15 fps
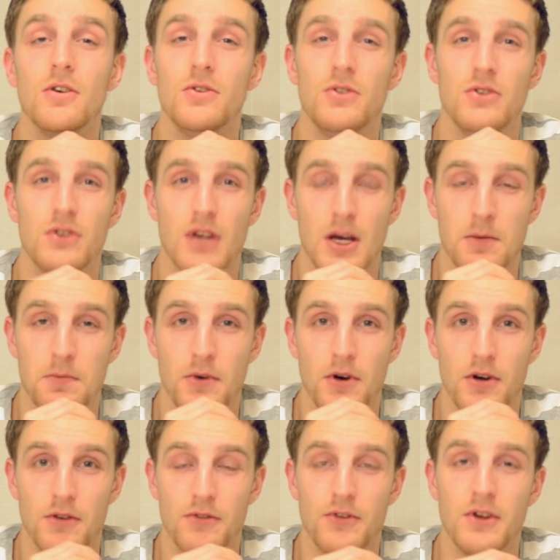those type
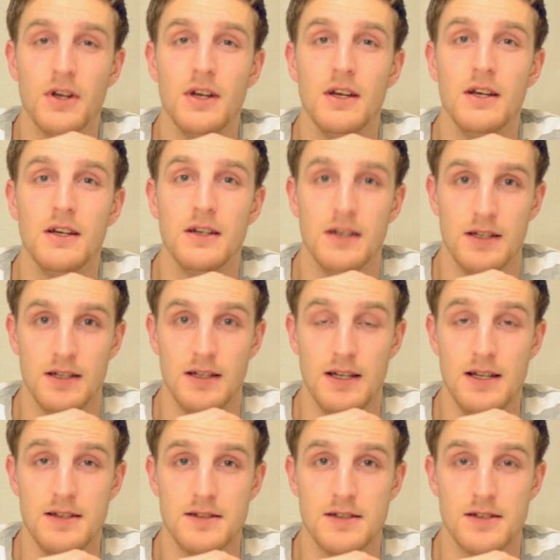of
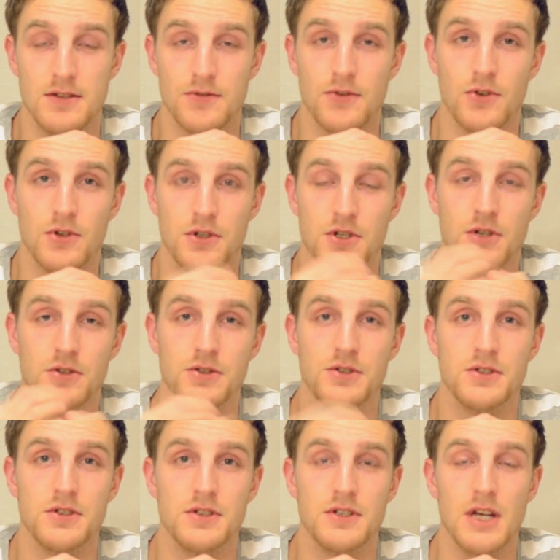lenses for
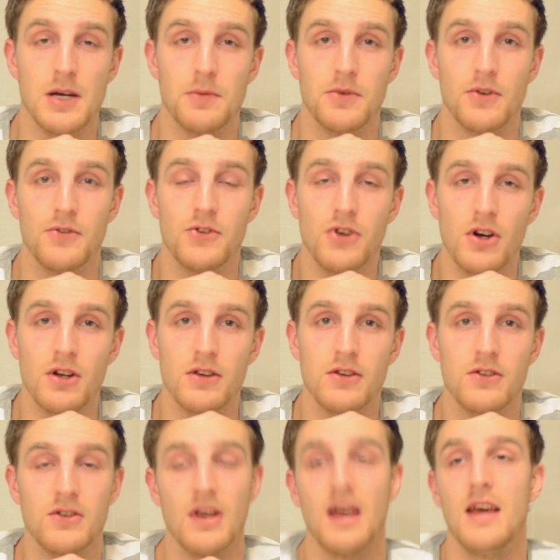those types of shots.
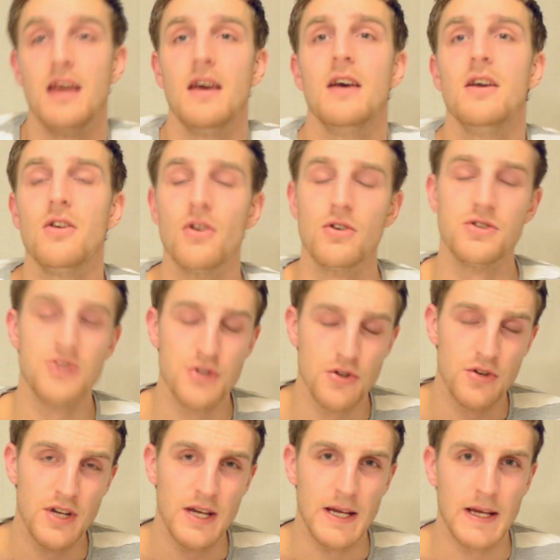Say you're
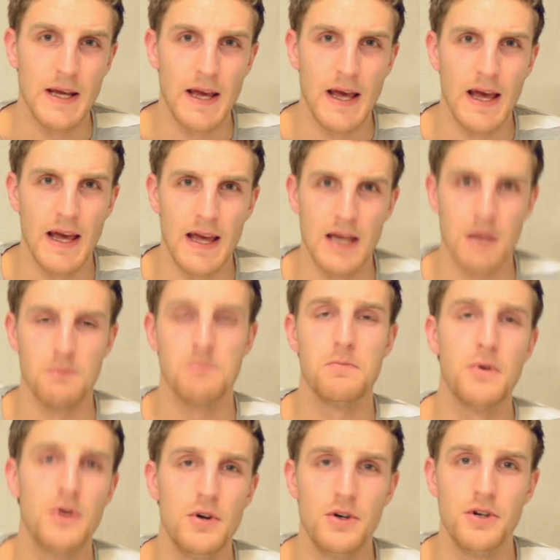shooting a
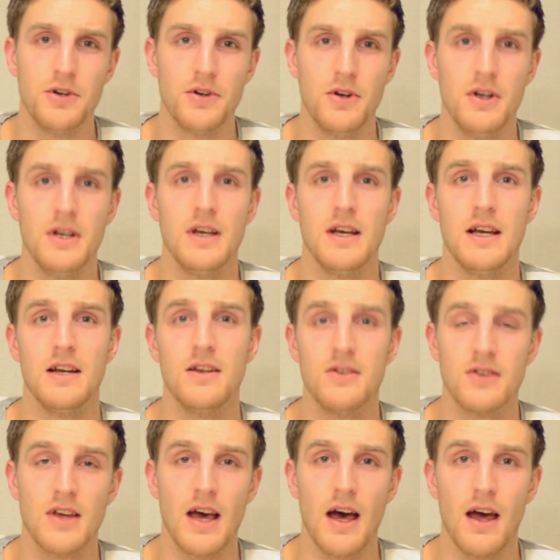bird in the
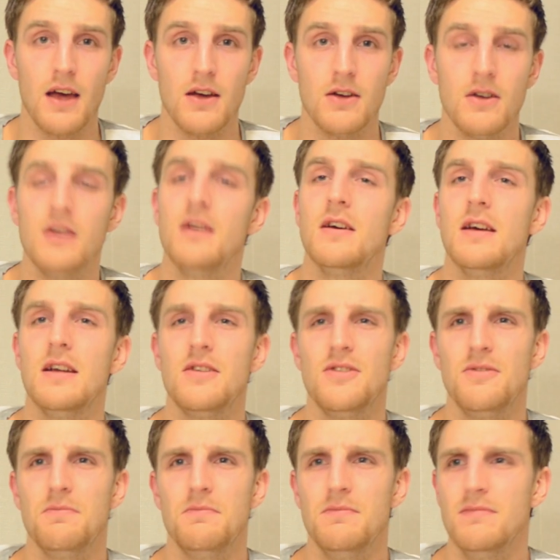sky.
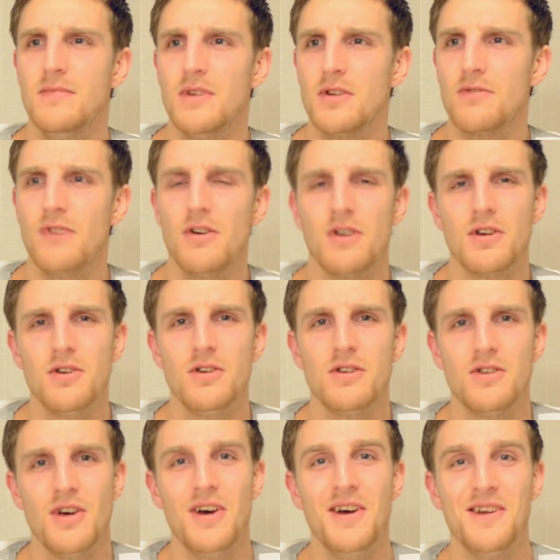It's not very
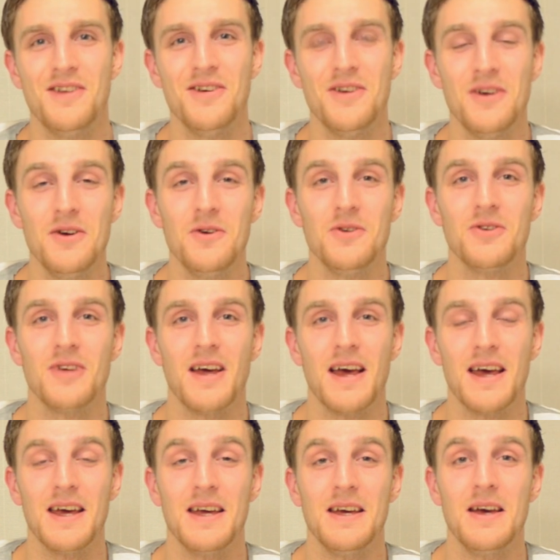good to use
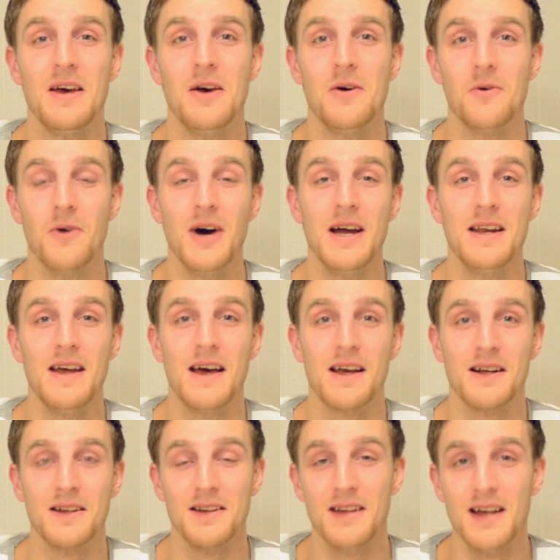a wide
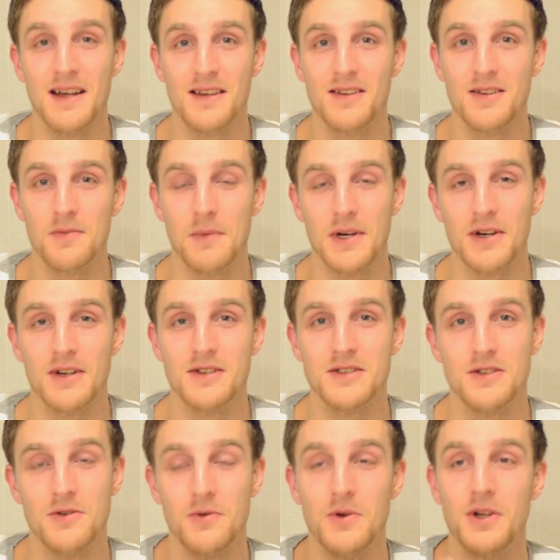angle lens,
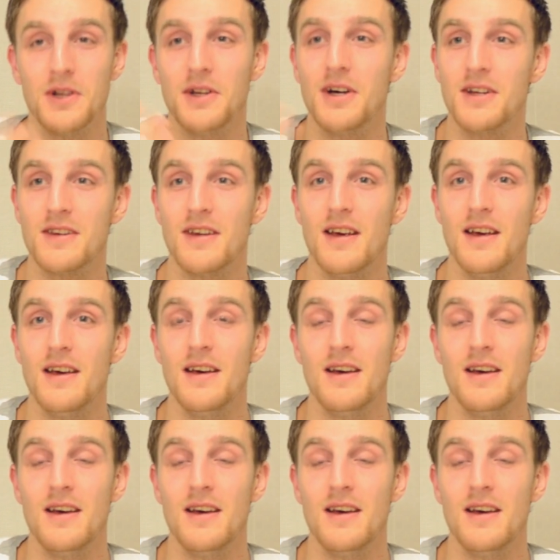because you will not